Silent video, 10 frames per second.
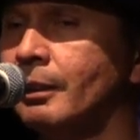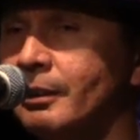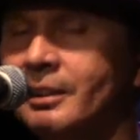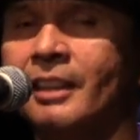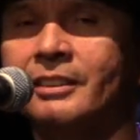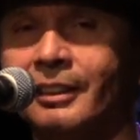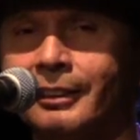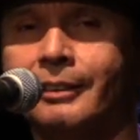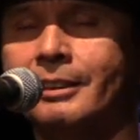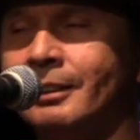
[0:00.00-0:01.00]
It sounds like
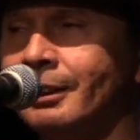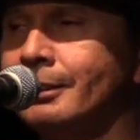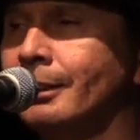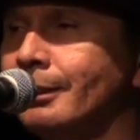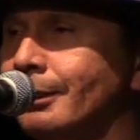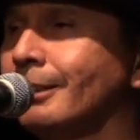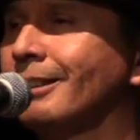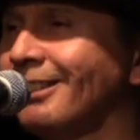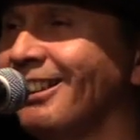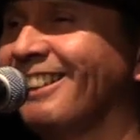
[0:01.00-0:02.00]
you're sneezing.
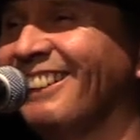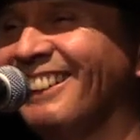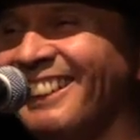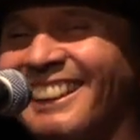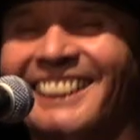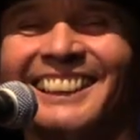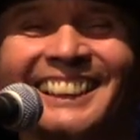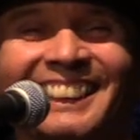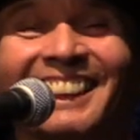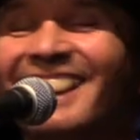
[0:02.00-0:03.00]

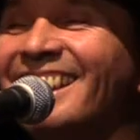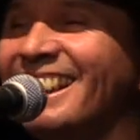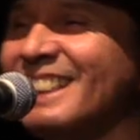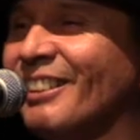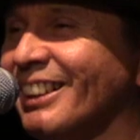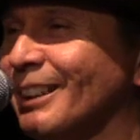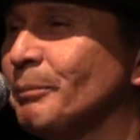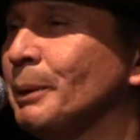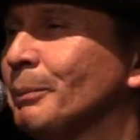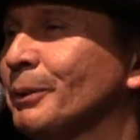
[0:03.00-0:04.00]
That's how I
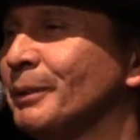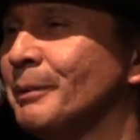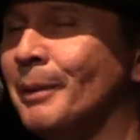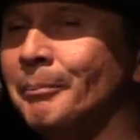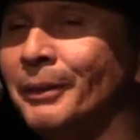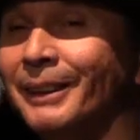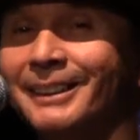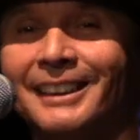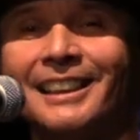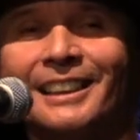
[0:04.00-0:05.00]
get people to remember it.
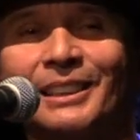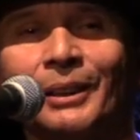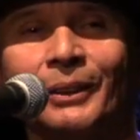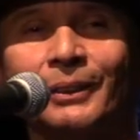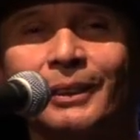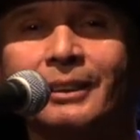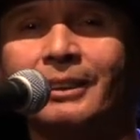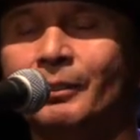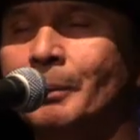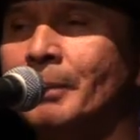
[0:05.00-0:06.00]
So
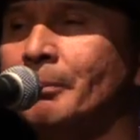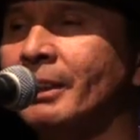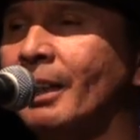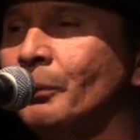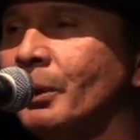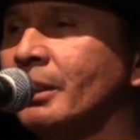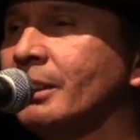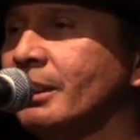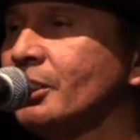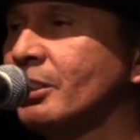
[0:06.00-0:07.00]
remember that
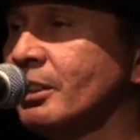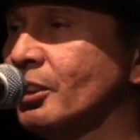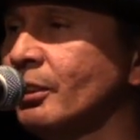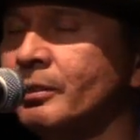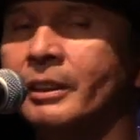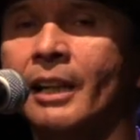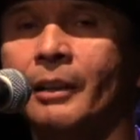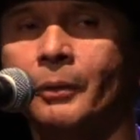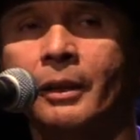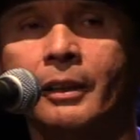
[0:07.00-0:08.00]
word, teach the children
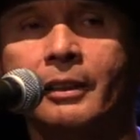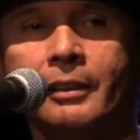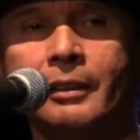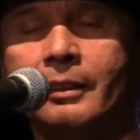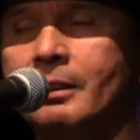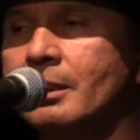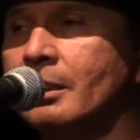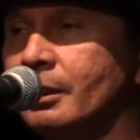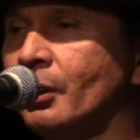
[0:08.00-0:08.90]
that word. It's